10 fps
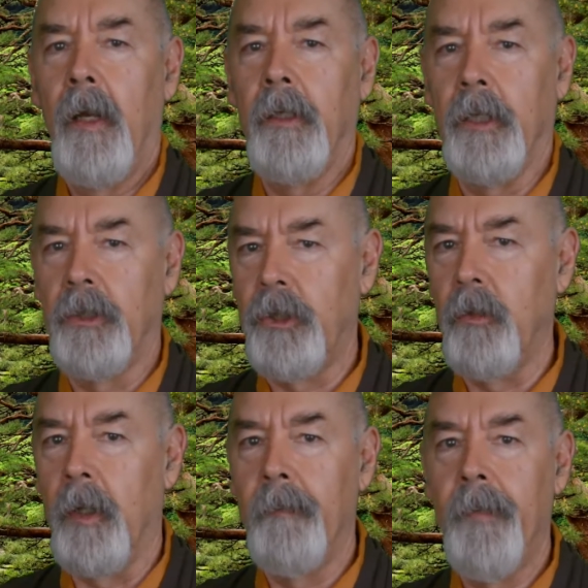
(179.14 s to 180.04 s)

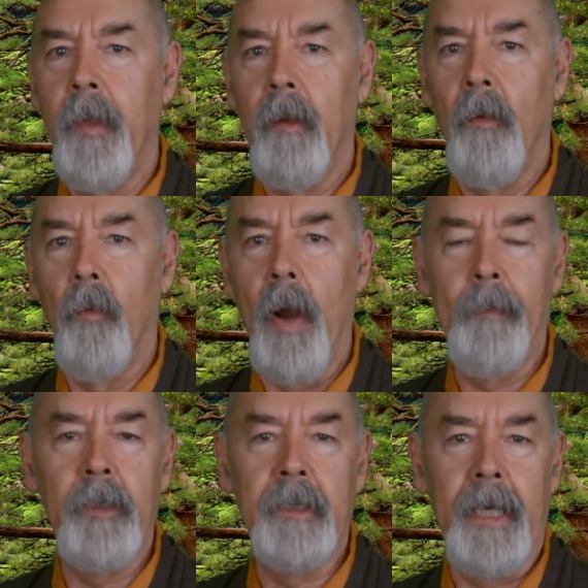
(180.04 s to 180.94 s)
Yeshua
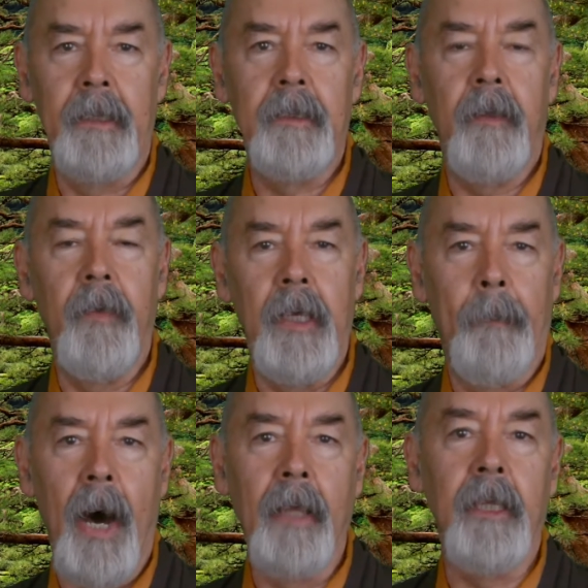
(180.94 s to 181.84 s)
represents the
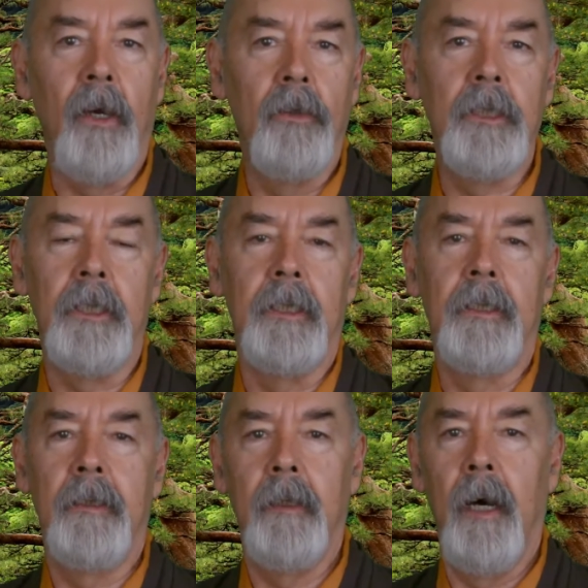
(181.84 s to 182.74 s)

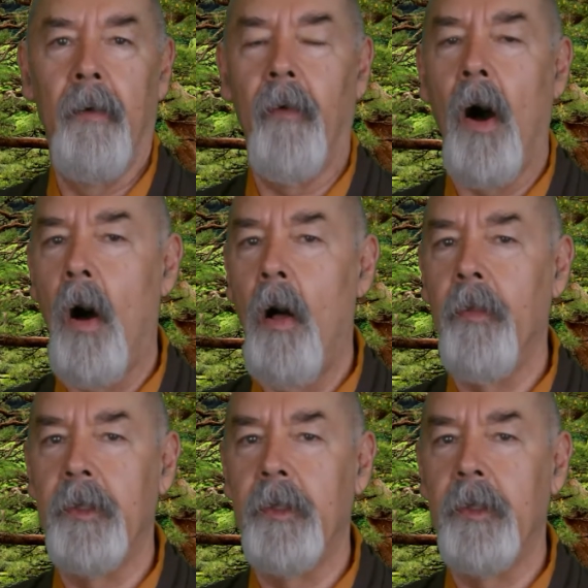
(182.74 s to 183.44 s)
apotheosis of all the